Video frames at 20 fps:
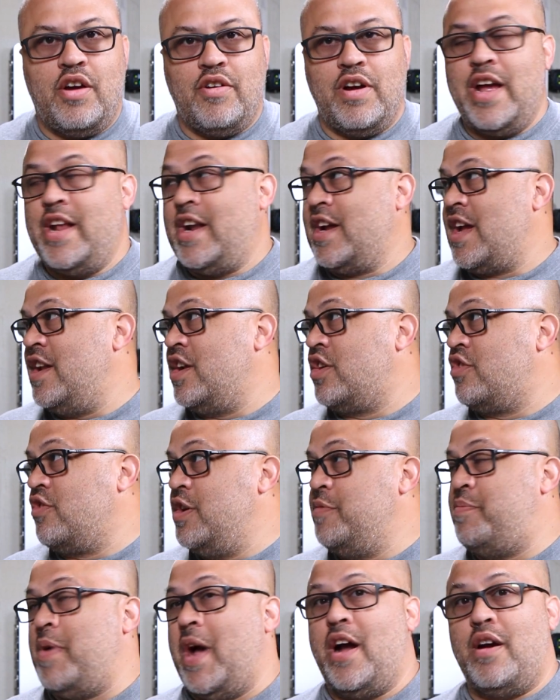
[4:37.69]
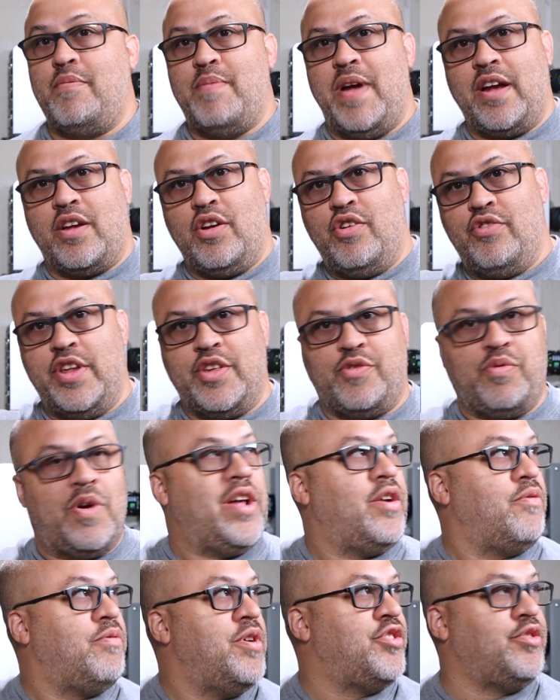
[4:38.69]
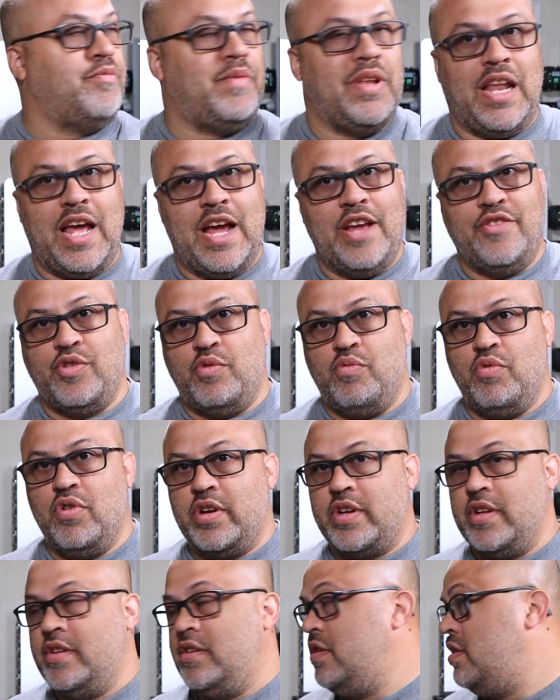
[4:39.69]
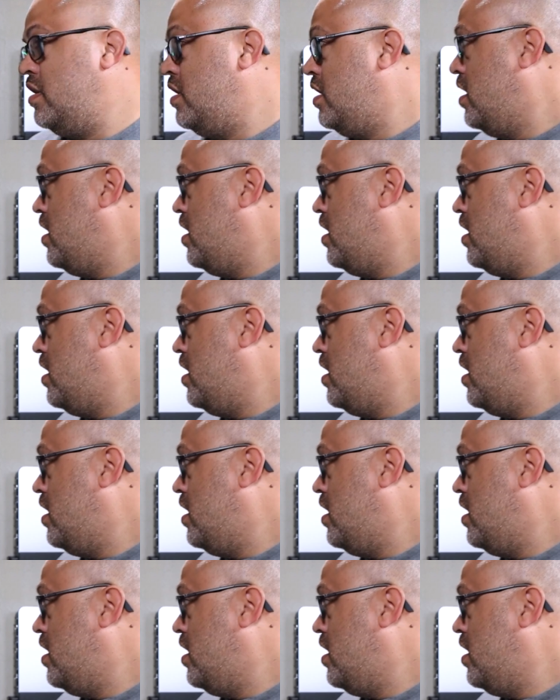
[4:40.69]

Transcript: All right, I got the grid power back on. That's why the rest of my lights are working.